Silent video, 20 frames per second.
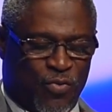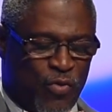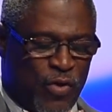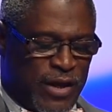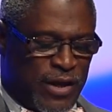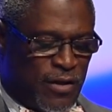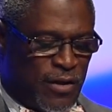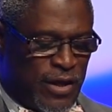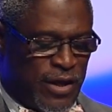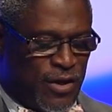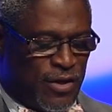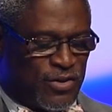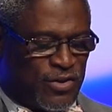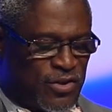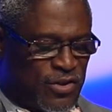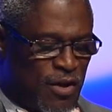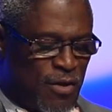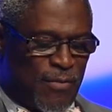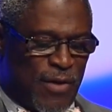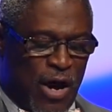regulated
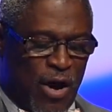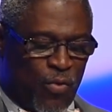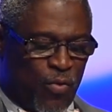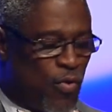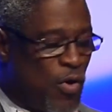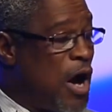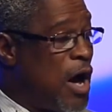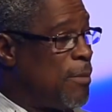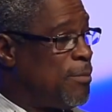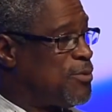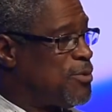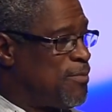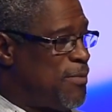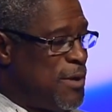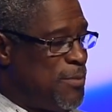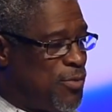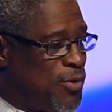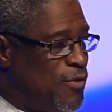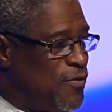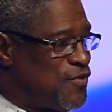somehow robs
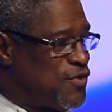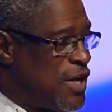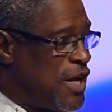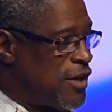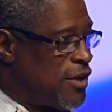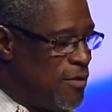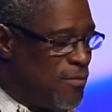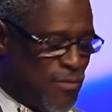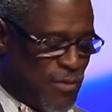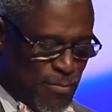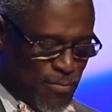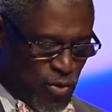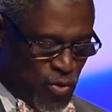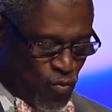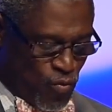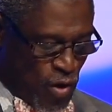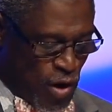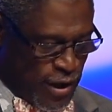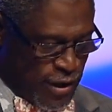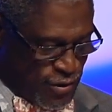people of Second Amendment
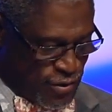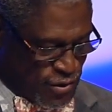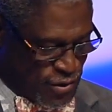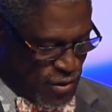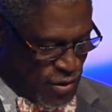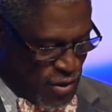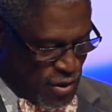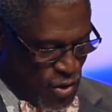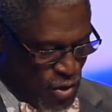rights.